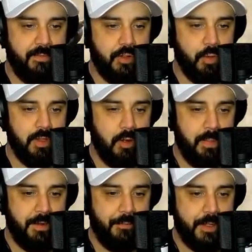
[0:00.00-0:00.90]
do a little
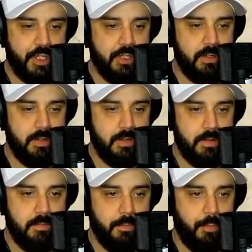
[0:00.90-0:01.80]
bit of fishing
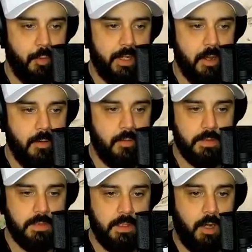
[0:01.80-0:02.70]
before we go.
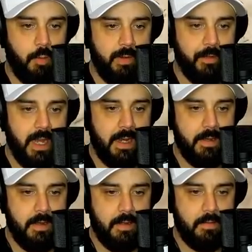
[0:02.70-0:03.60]
Oh, we've got,
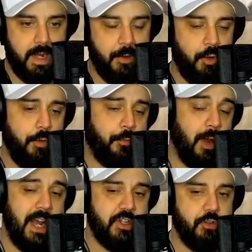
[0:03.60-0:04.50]
uh, I don't know if
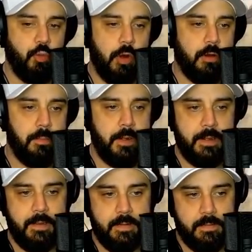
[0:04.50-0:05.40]
rations work, but,
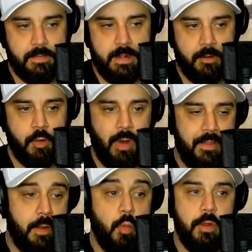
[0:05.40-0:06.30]
uh, I don't know why
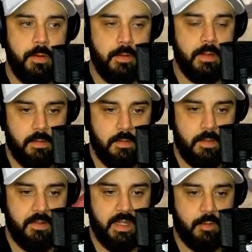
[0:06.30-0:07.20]
they wouldn't. I'll take the